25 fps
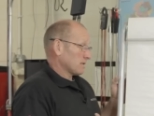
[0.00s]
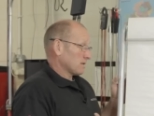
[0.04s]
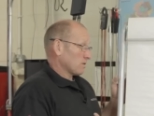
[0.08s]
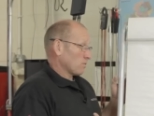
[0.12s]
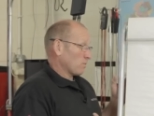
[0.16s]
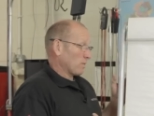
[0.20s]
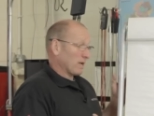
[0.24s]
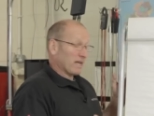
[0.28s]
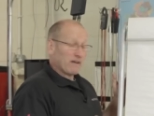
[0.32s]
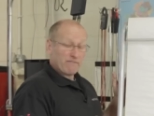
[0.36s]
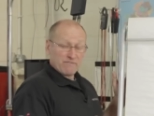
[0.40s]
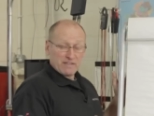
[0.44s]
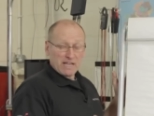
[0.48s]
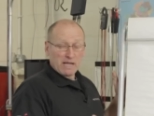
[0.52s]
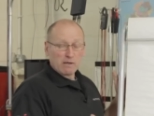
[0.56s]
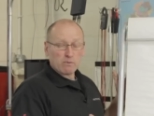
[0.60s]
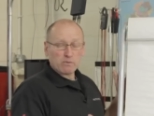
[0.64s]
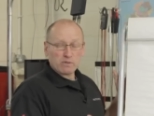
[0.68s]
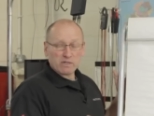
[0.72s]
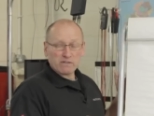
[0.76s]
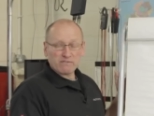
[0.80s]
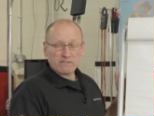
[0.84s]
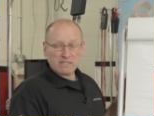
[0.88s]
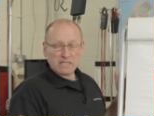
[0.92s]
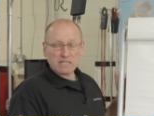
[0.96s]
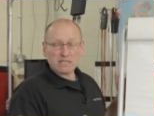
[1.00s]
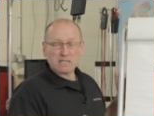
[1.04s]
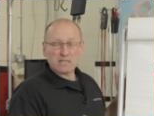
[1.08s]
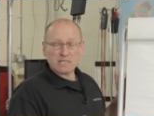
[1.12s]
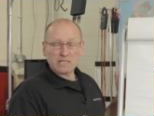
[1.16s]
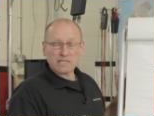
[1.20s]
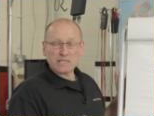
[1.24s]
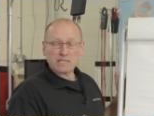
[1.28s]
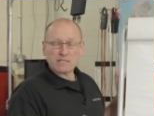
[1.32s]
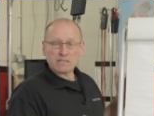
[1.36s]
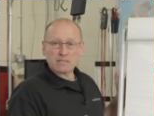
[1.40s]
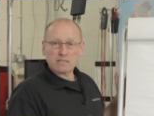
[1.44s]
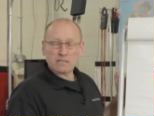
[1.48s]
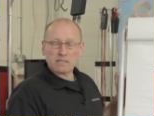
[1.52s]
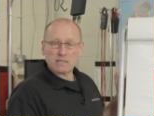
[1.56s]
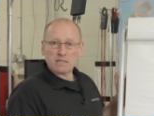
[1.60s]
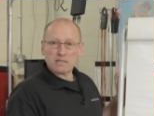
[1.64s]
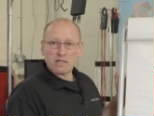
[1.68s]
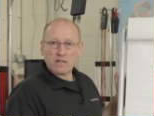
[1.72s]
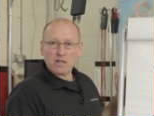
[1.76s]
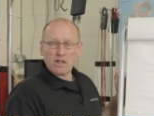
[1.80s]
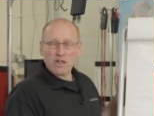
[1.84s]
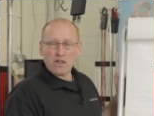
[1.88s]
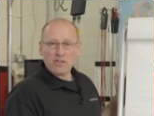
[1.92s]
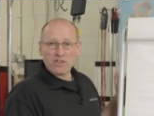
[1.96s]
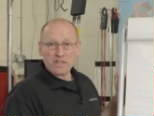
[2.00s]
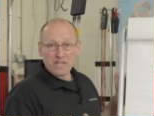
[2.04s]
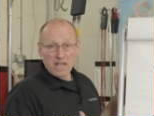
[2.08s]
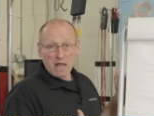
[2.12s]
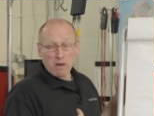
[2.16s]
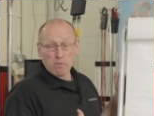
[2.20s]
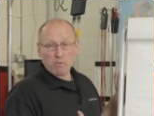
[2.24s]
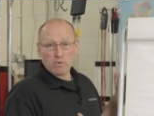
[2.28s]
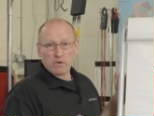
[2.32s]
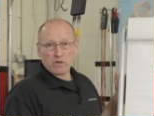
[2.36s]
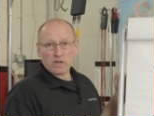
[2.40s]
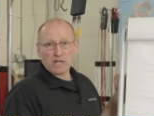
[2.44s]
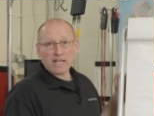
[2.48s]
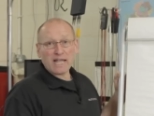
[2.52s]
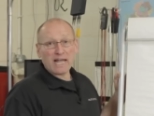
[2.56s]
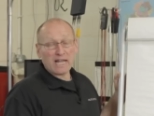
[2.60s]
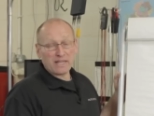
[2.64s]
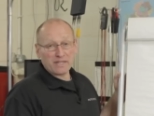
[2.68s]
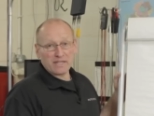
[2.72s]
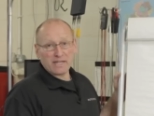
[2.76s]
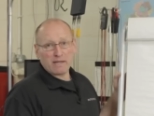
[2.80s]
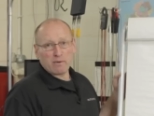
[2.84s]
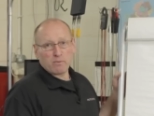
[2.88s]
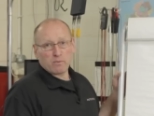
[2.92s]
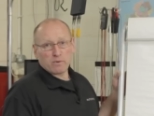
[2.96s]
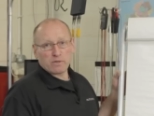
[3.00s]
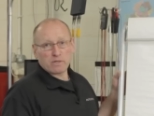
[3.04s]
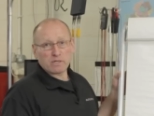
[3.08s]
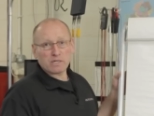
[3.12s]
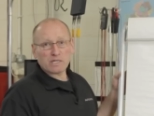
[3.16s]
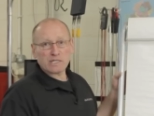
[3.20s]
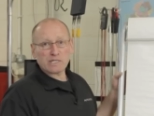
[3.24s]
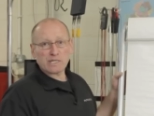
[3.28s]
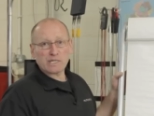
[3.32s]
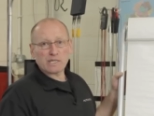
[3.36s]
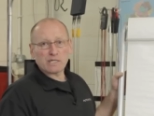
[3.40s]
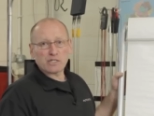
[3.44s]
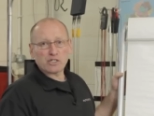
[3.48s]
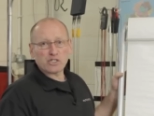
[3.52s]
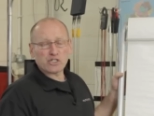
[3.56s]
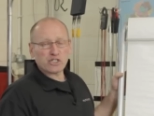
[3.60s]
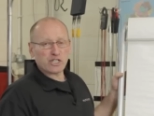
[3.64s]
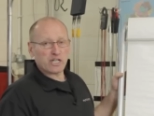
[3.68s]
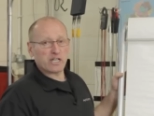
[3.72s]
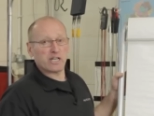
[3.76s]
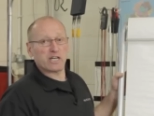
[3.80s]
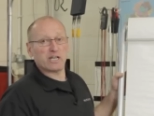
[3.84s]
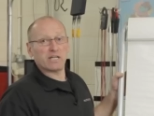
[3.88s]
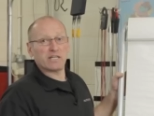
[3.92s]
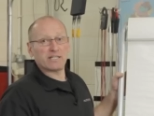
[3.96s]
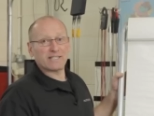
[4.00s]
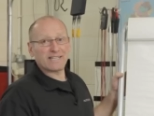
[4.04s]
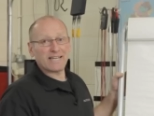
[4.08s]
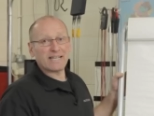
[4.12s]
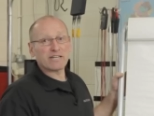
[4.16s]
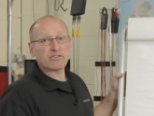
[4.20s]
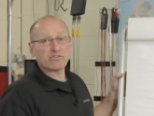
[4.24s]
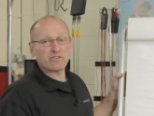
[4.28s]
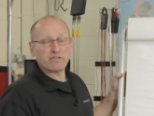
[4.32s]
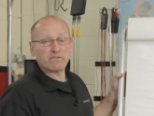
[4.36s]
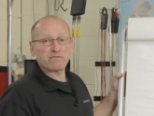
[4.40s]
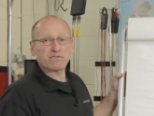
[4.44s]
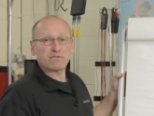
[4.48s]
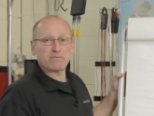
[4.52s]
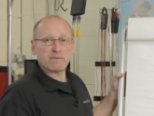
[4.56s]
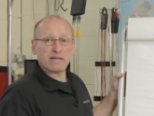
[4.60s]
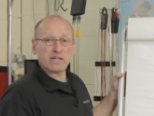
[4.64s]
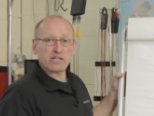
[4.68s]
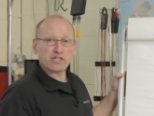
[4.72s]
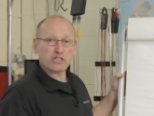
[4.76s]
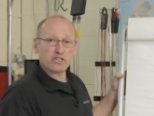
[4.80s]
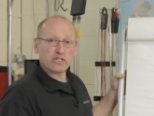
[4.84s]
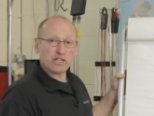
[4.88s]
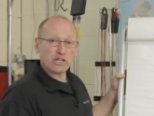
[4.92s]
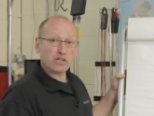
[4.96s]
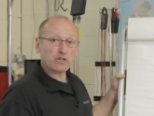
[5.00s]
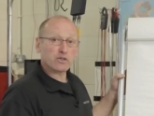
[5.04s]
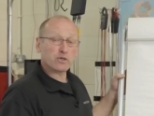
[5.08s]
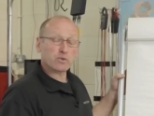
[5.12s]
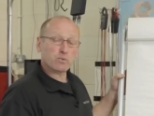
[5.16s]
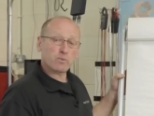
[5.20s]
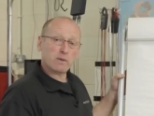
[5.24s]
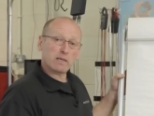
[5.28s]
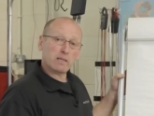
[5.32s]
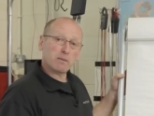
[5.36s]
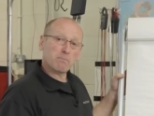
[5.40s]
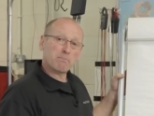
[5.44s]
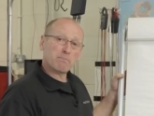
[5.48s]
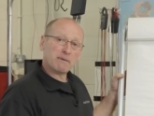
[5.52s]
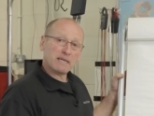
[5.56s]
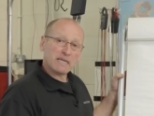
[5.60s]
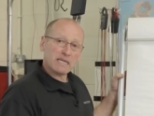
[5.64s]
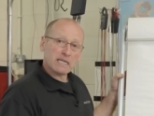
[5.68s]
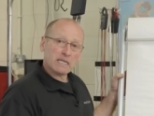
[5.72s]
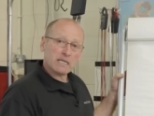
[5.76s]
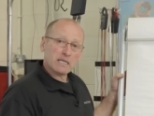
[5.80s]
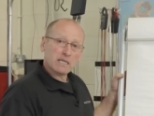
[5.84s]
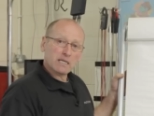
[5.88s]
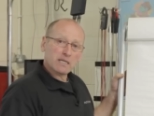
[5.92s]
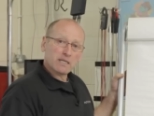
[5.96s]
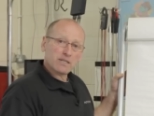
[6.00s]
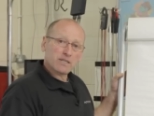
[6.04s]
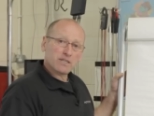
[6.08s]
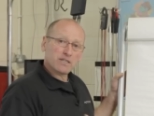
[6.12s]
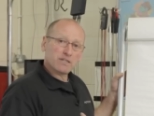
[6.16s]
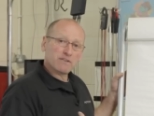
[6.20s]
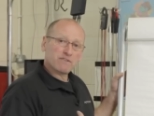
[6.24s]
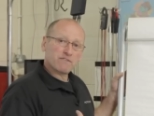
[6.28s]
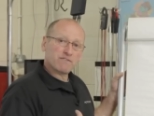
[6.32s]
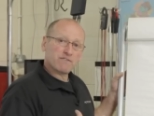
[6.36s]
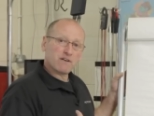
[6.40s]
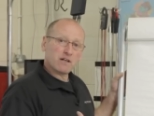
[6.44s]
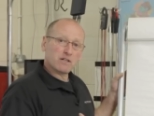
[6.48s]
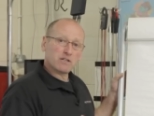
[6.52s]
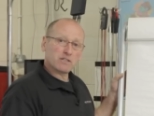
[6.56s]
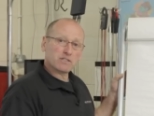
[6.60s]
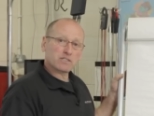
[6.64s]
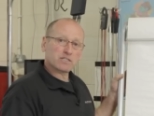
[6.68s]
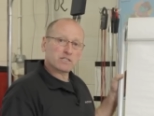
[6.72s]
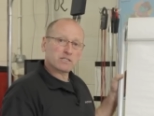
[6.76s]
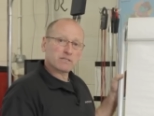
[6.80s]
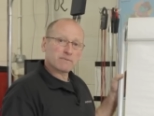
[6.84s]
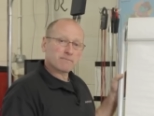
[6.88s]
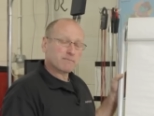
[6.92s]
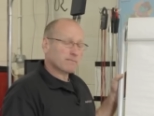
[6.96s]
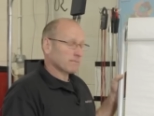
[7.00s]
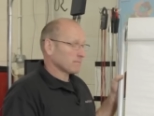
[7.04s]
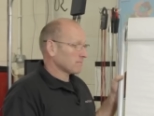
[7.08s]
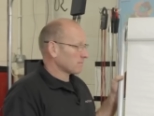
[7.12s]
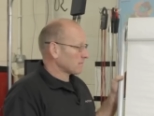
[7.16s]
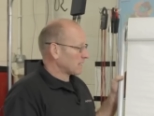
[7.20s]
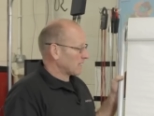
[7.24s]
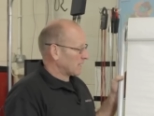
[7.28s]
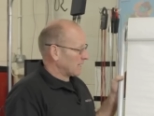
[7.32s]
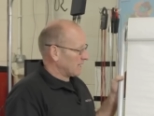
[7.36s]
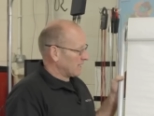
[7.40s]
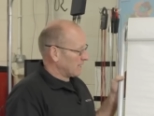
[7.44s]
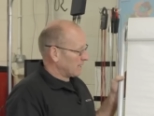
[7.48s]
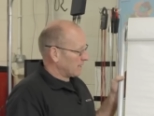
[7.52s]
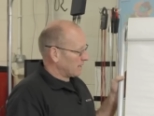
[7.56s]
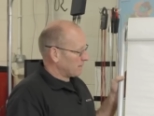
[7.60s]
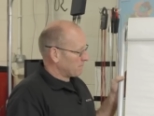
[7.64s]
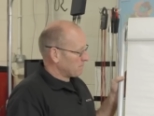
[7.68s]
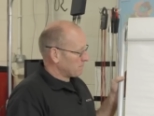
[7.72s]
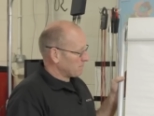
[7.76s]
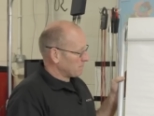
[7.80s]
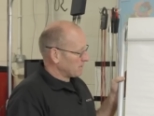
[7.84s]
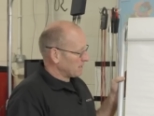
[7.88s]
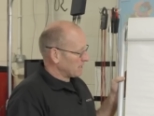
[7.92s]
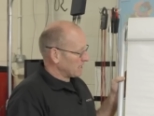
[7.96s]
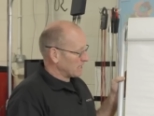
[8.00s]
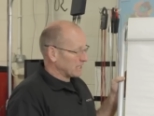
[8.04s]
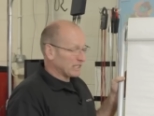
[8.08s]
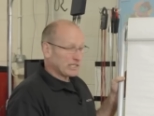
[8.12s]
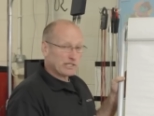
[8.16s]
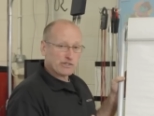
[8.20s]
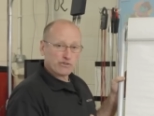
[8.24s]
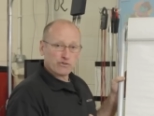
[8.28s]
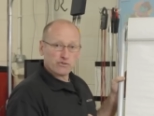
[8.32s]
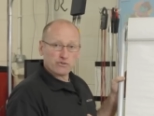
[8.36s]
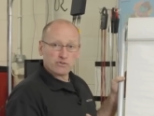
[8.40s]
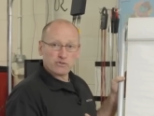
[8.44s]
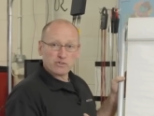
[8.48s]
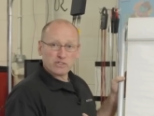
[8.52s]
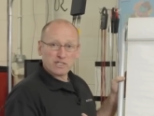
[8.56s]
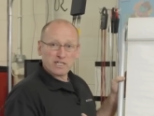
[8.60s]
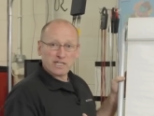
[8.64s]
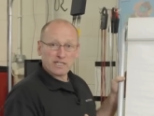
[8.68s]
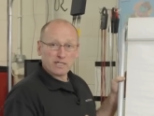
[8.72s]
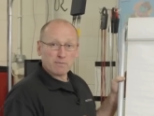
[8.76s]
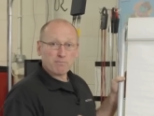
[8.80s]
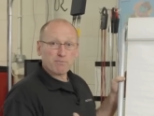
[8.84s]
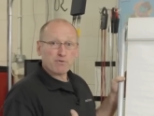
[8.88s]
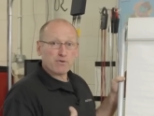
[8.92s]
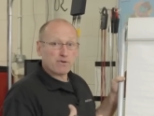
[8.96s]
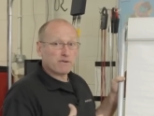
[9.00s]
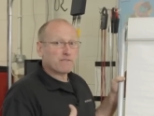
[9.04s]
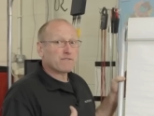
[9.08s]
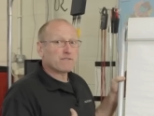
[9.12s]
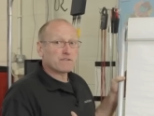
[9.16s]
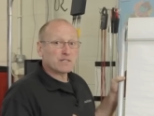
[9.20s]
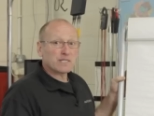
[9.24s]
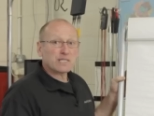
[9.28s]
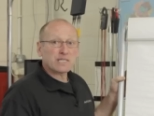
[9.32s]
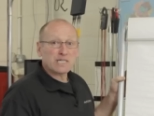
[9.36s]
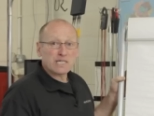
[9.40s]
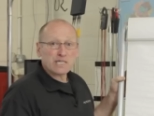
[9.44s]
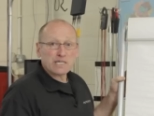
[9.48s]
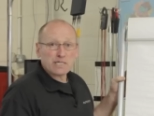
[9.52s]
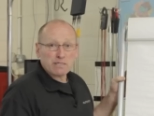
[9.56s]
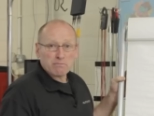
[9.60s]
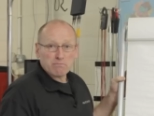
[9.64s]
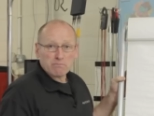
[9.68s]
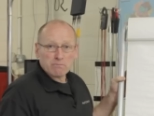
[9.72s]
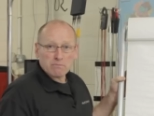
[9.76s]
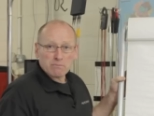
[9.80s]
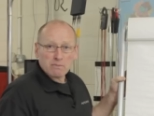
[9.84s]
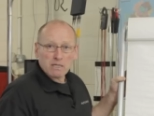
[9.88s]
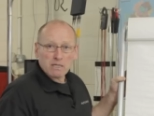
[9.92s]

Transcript: We have network vehicles the network, can networks share data and information? It could well be that the fault um, is stored in a peripheral system